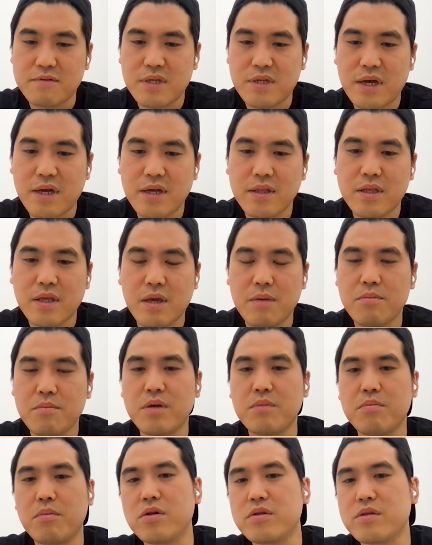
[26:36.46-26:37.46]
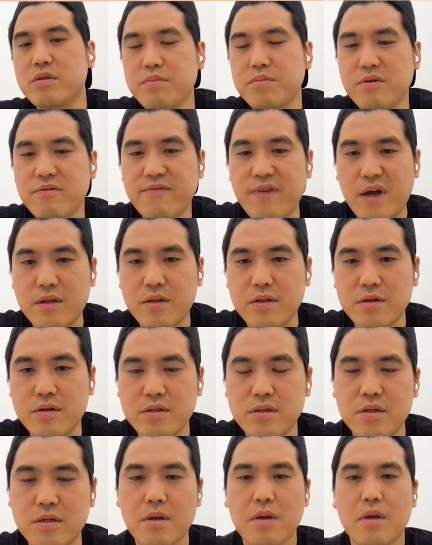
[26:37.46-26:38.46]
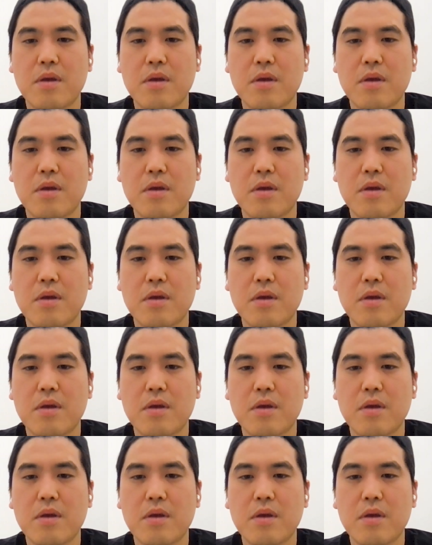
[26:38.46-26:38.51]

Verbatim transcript: side can be multiple factors.